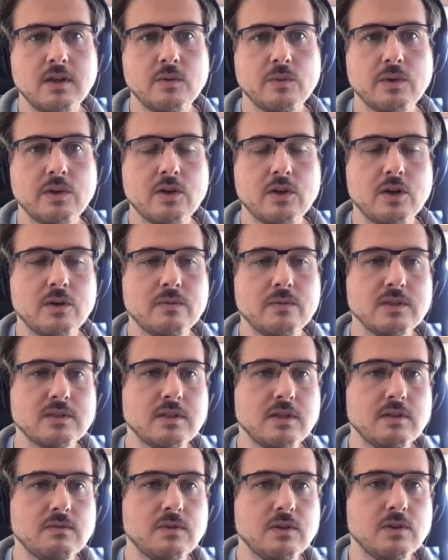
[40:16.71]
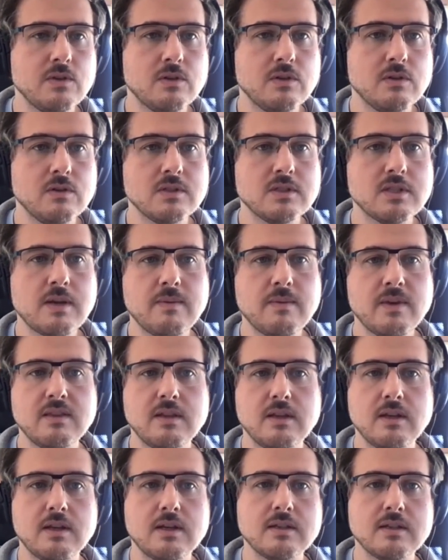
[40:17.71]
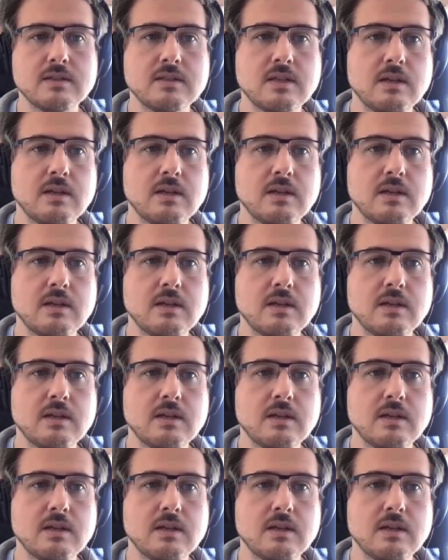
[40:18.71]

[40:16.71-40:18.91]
We hope this gives you some ideas,